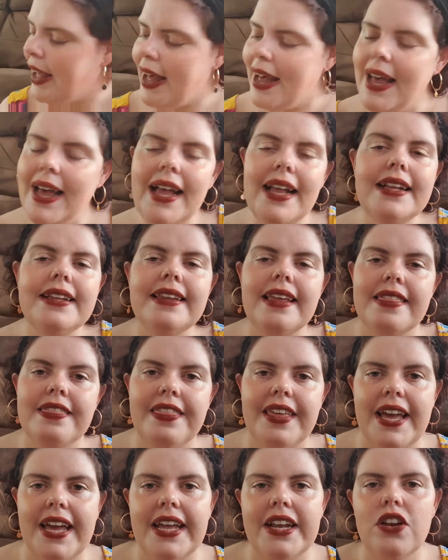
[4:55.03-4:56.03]
And
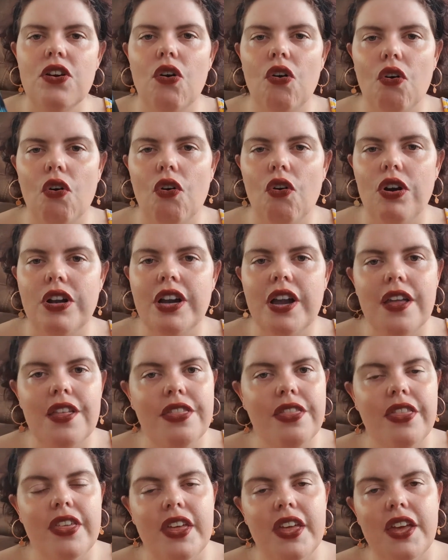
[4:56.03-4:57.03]
then on
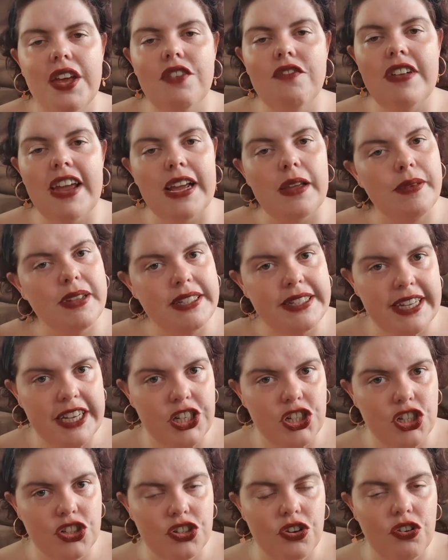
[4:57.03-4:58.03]
the
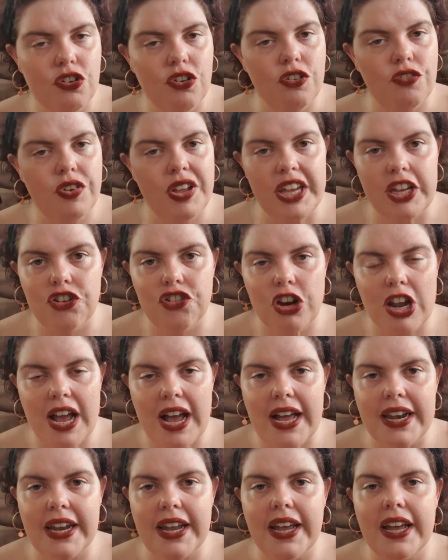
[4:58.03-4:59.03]
recommendation of
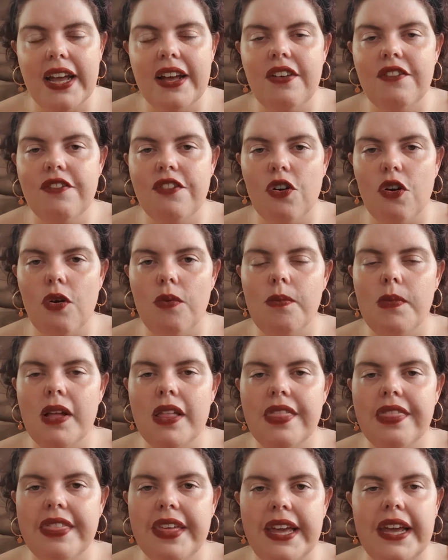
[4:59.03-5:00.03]
Adriana from
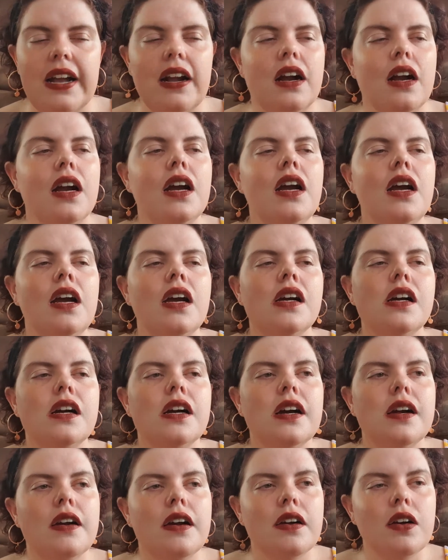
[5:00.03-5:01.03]
their
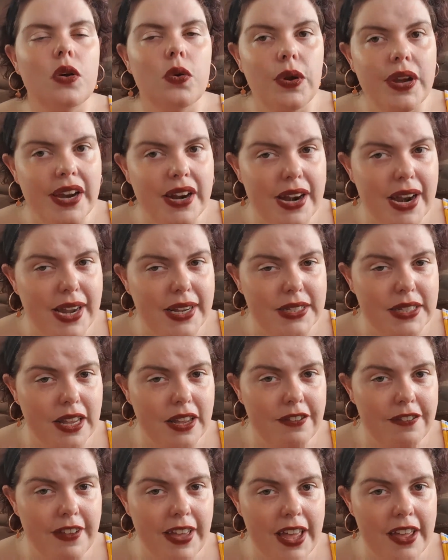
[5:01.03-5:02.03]
Queer
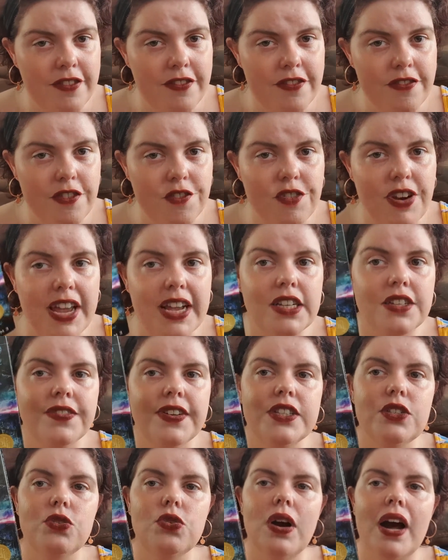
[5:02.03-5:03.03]
SFF Rex
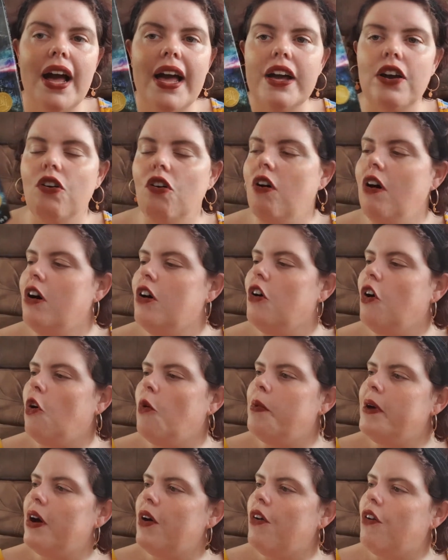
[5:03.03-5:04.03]
video, I got a
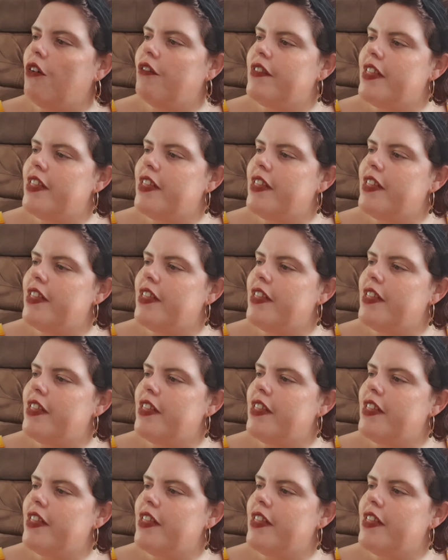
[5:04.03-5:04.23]
copy of